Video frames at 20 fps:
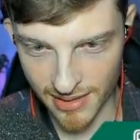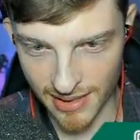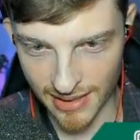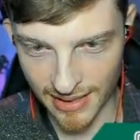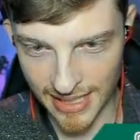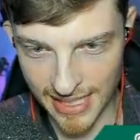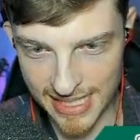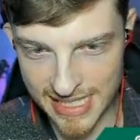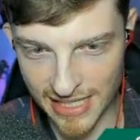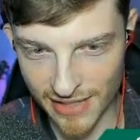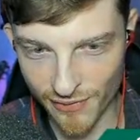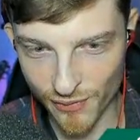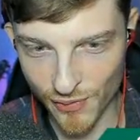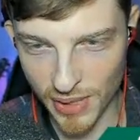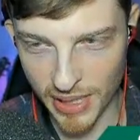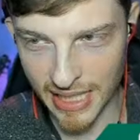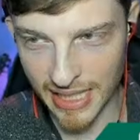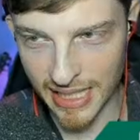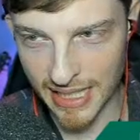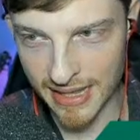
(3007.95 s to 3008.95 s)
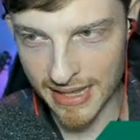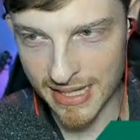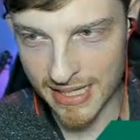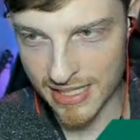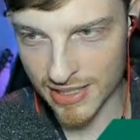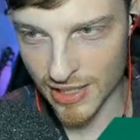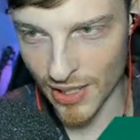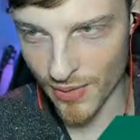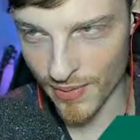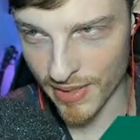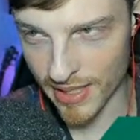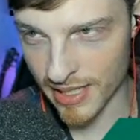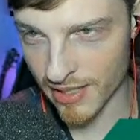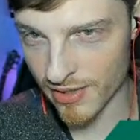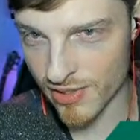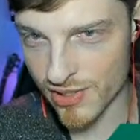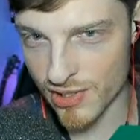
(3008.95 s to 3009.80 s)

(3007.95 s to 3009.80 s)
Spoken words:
and let's see if we can get this going here.